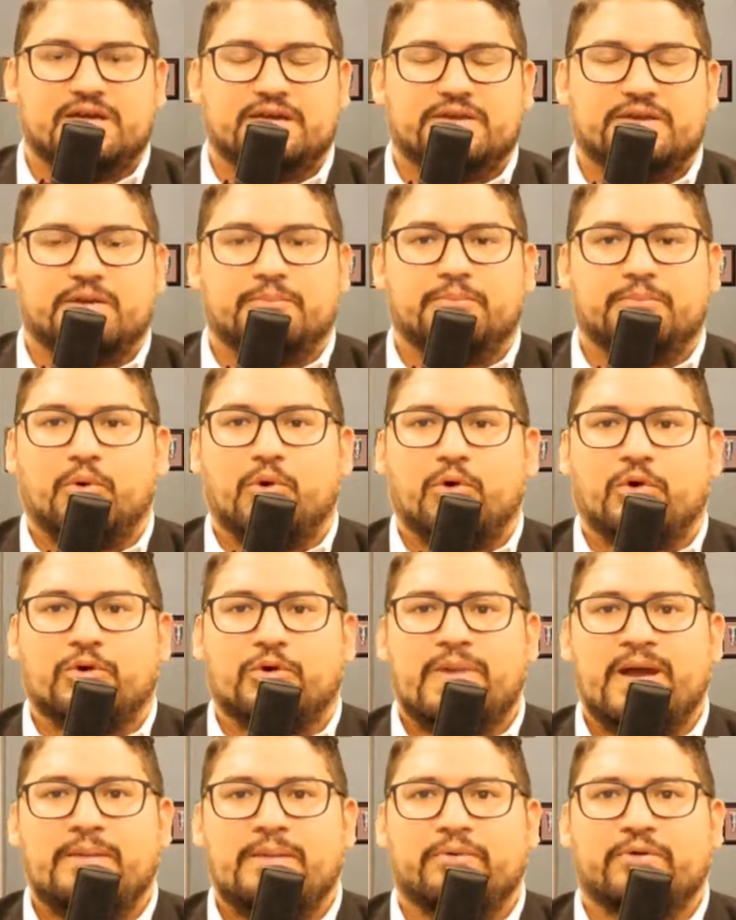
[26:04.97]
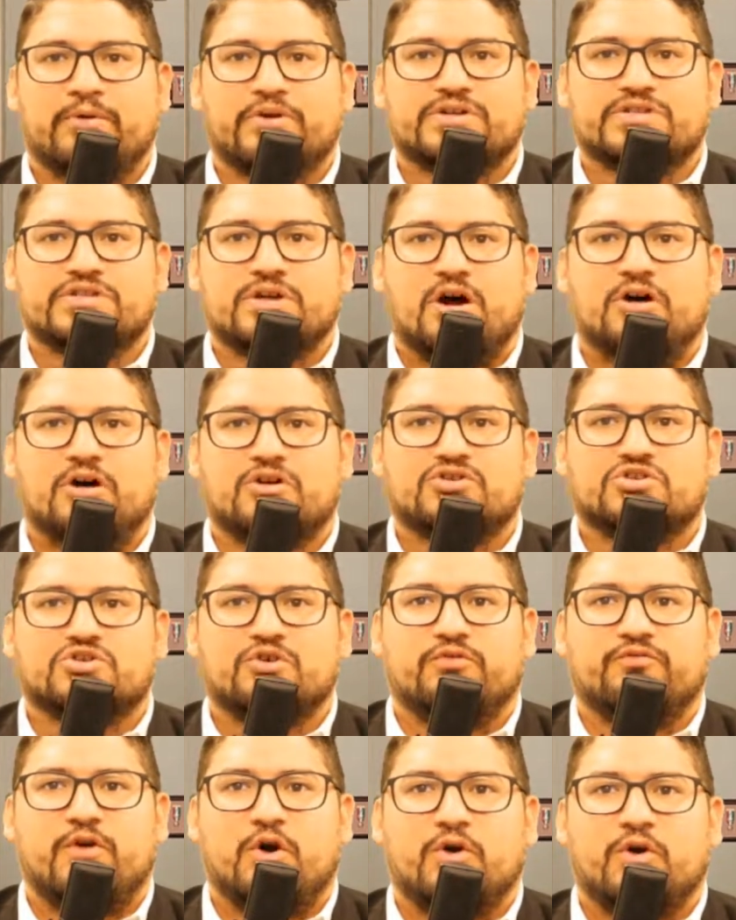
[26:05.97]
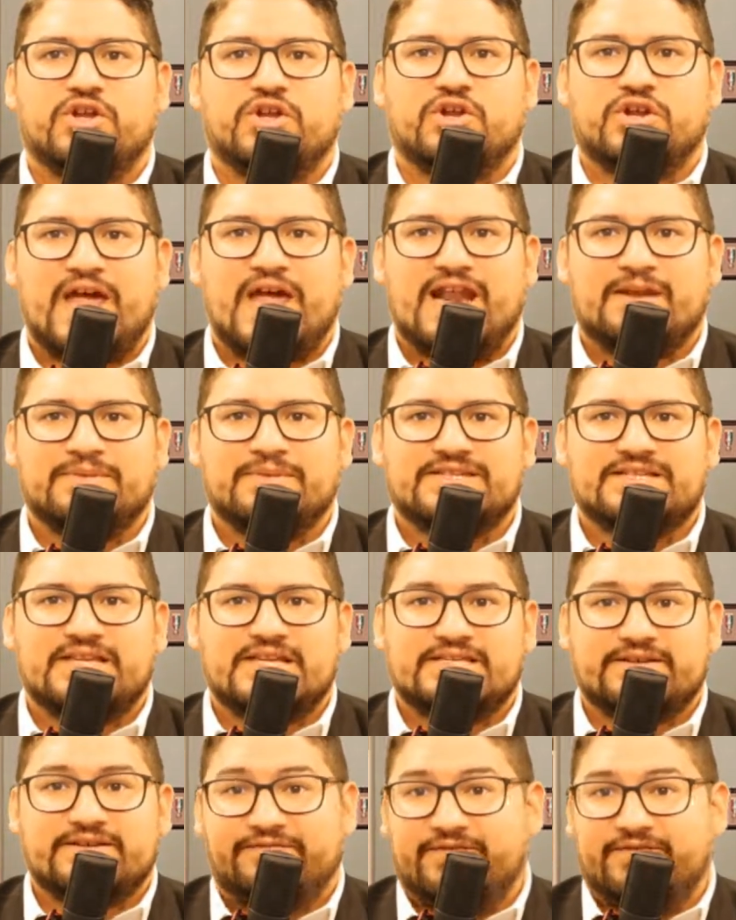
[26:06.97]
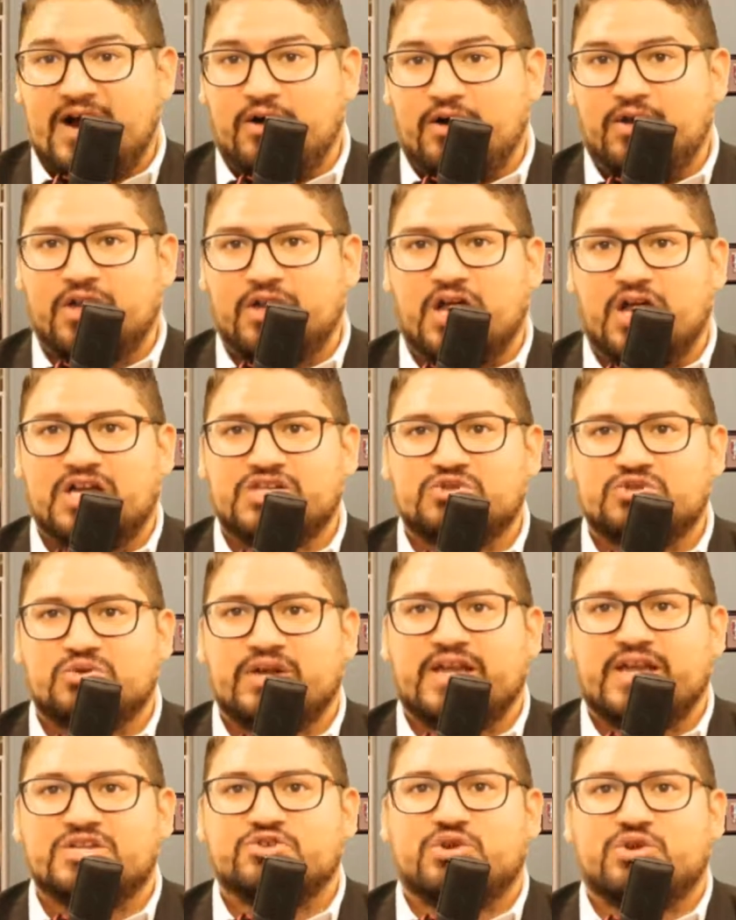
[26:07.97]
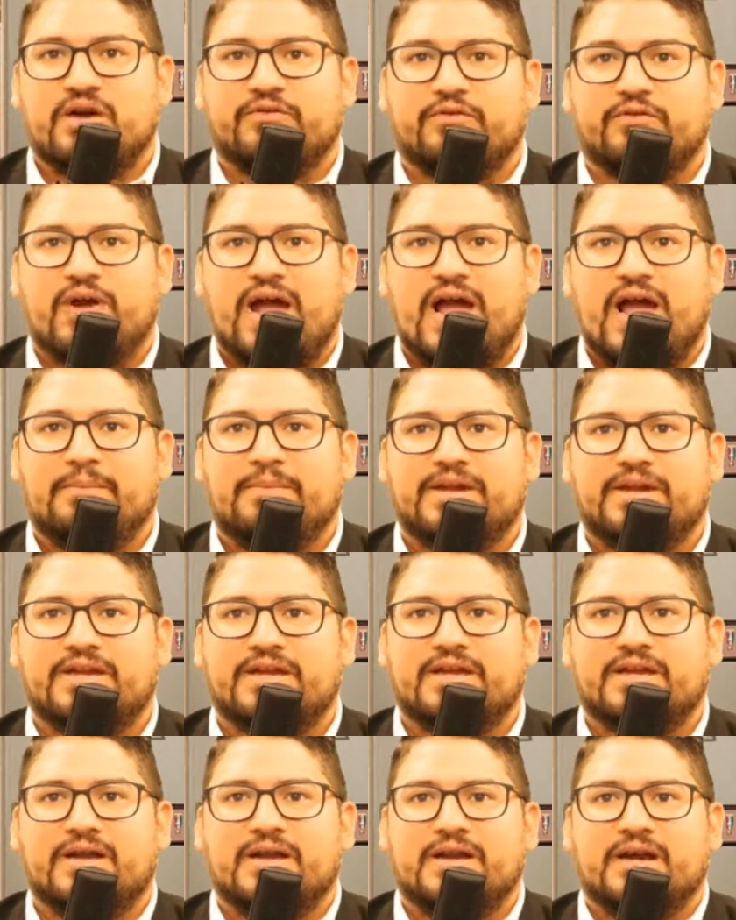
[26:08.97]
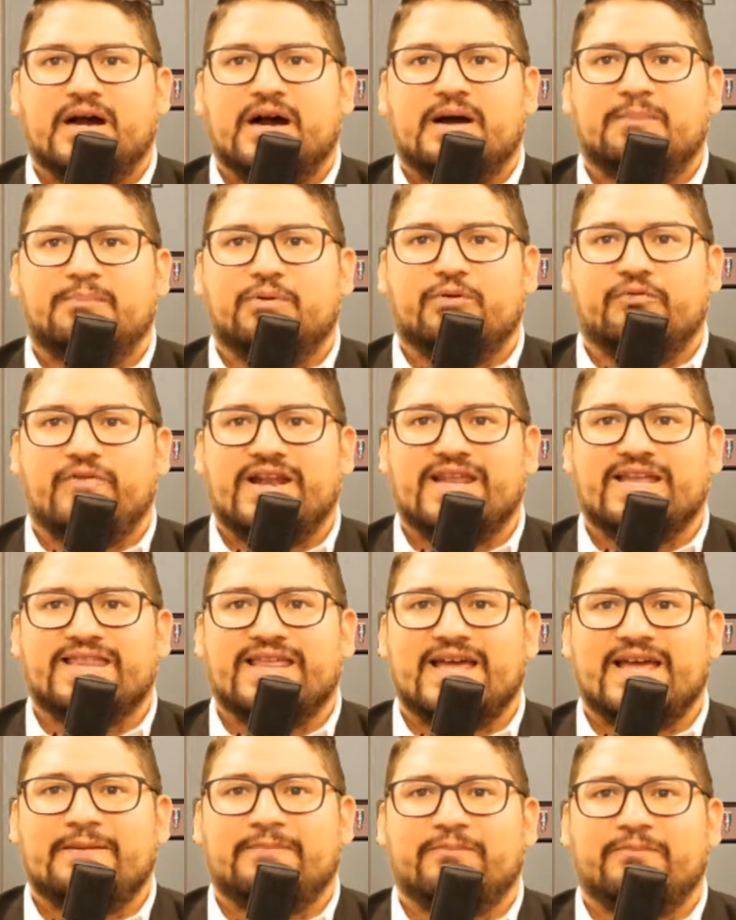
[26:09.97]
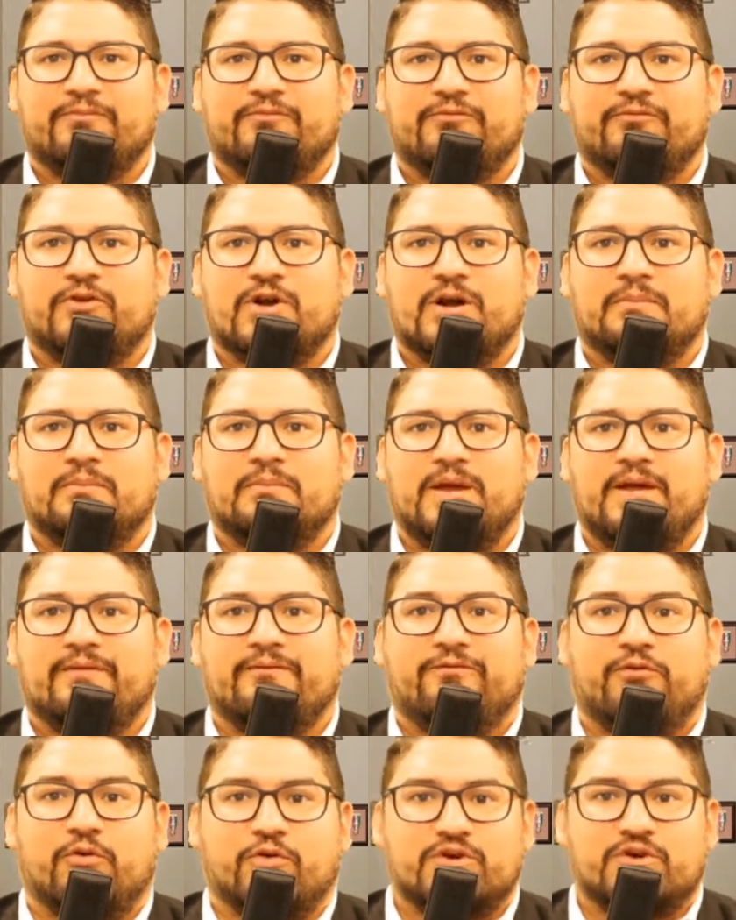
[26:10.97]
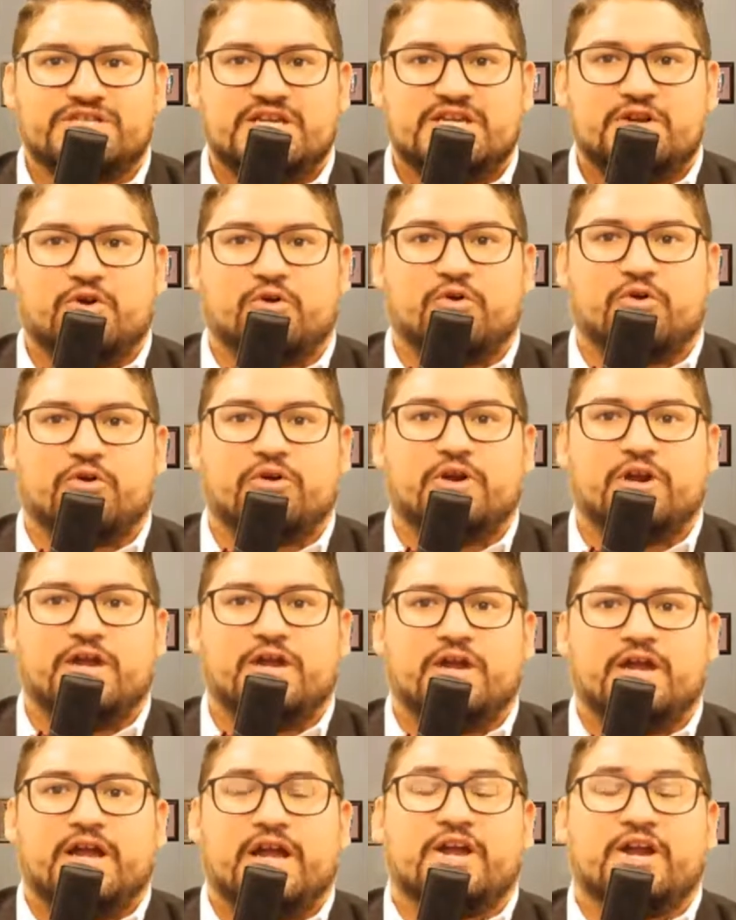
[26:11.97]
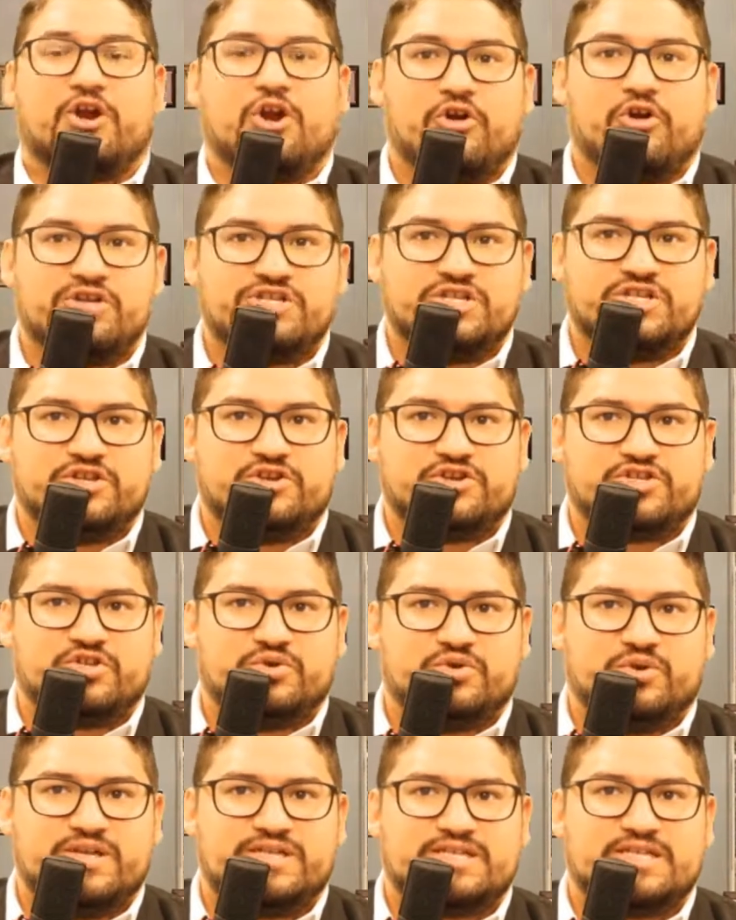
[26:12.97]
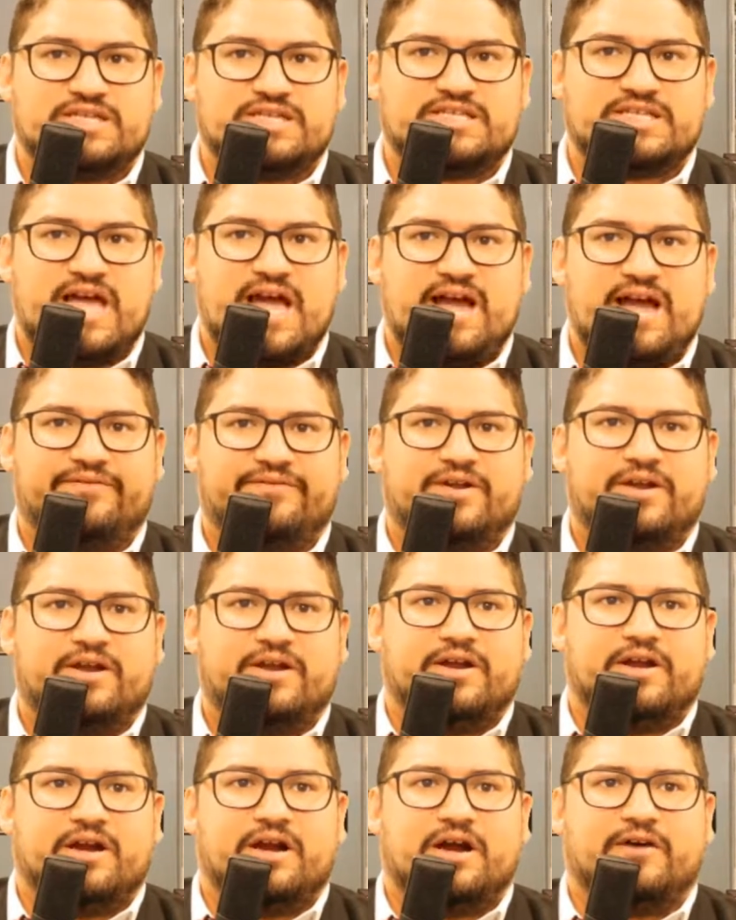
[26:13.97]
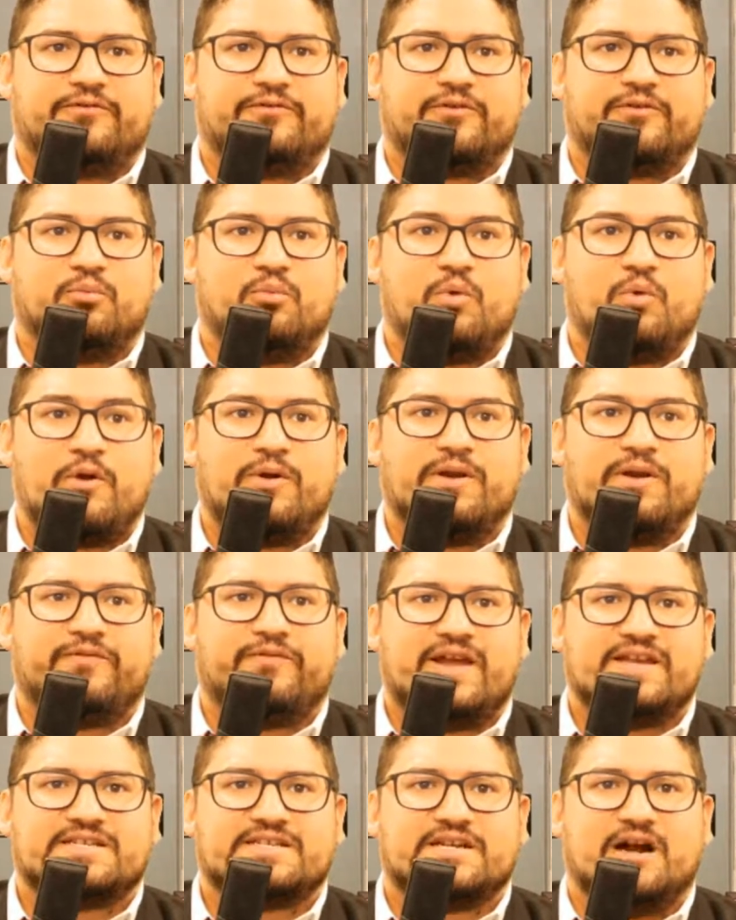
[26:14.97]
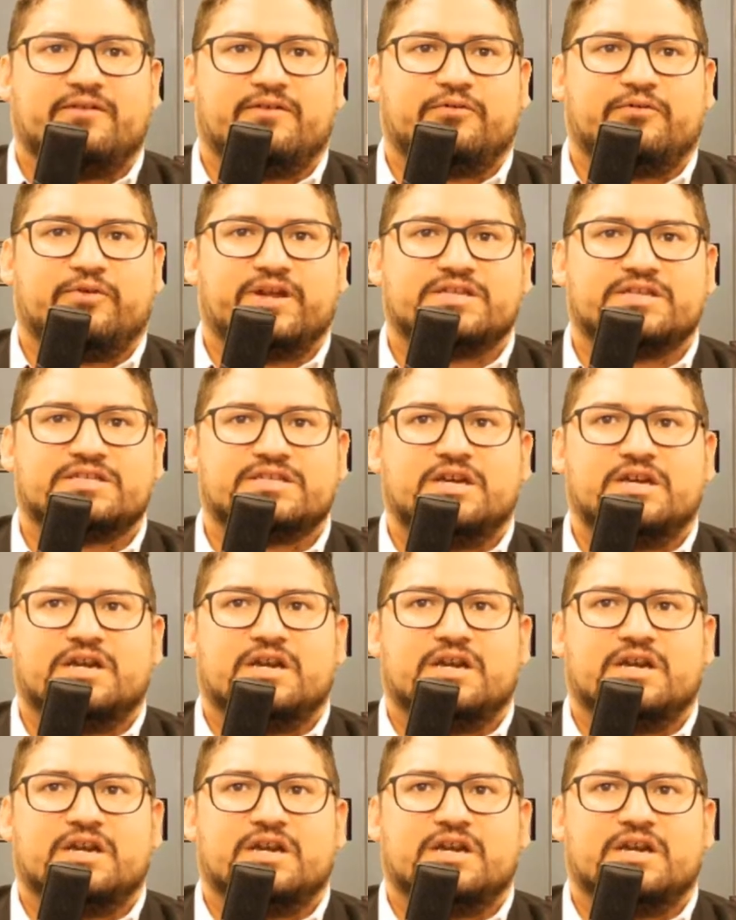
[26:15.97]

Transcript: The board members also voted unanimously to file a lawsuit against Governor Abbott, preventing them from enforcing or encouraging their students and staff from wearing face coverings.